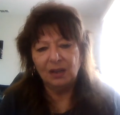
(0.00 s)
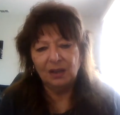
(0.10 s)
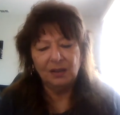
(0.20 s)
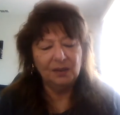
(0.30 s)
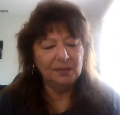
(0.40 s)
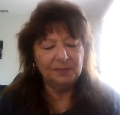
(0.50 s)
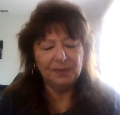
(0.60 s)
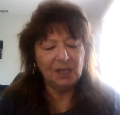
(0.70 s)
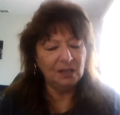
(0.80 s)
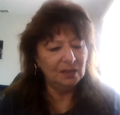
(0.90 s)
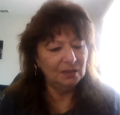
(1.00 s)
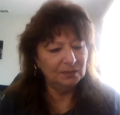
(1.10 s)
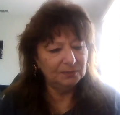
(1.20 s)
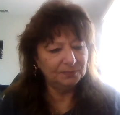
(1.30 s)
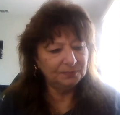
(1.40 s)

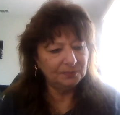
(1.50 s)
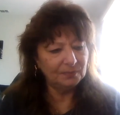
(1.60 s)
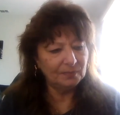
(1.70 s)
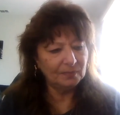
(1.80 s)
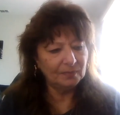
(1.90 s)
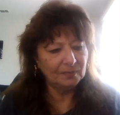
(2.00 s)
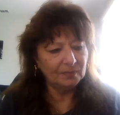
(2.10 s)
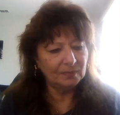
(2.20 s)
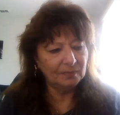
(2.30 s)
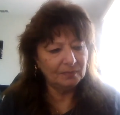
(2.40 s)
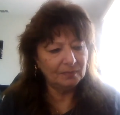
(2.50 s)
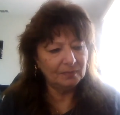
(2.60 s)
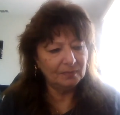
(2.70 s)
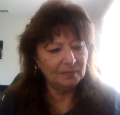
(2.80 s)
No one is speaking in this clip.